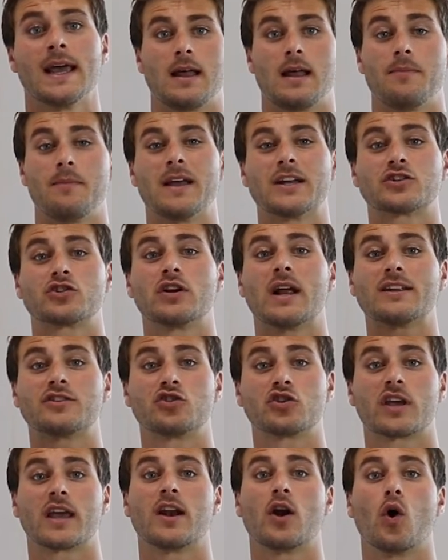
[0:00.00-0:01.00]
and make sure
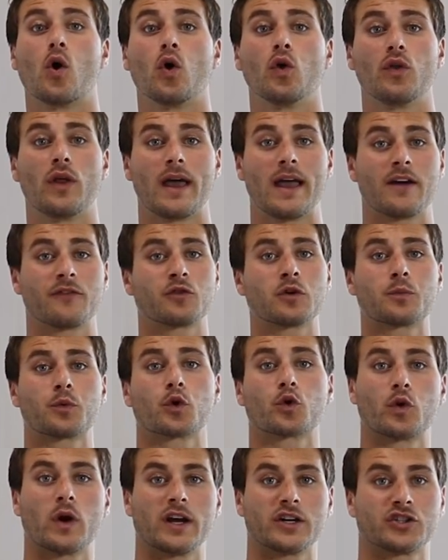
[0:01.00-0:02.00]
that you can hold every
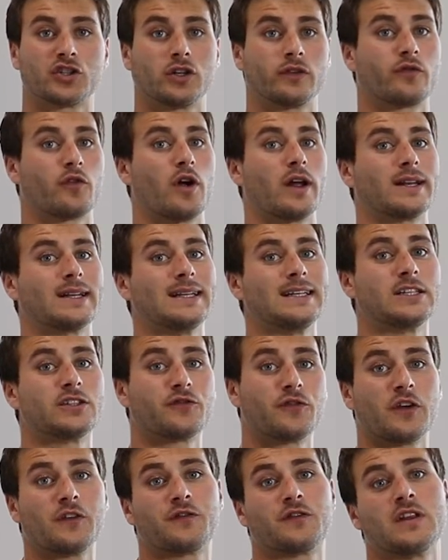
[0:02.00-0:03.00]
progression for at
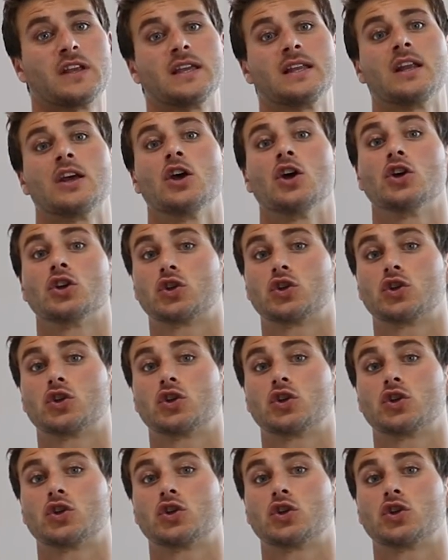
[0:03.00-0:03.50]
least 15